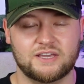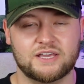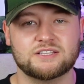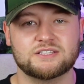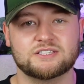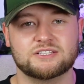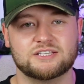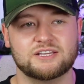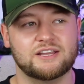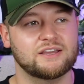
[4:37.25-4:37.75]

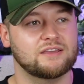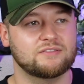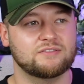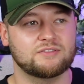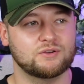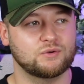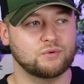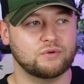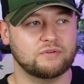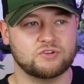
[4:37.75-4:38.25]
It's like
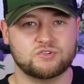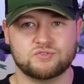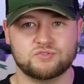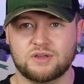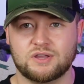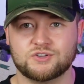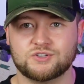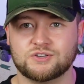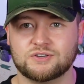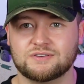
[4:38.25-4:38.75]
the law of
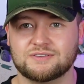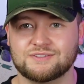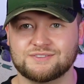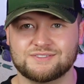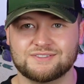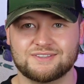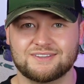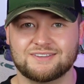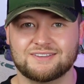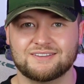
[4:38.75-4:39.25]
attraction,
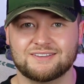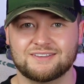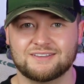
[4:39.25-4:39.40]
isn't it?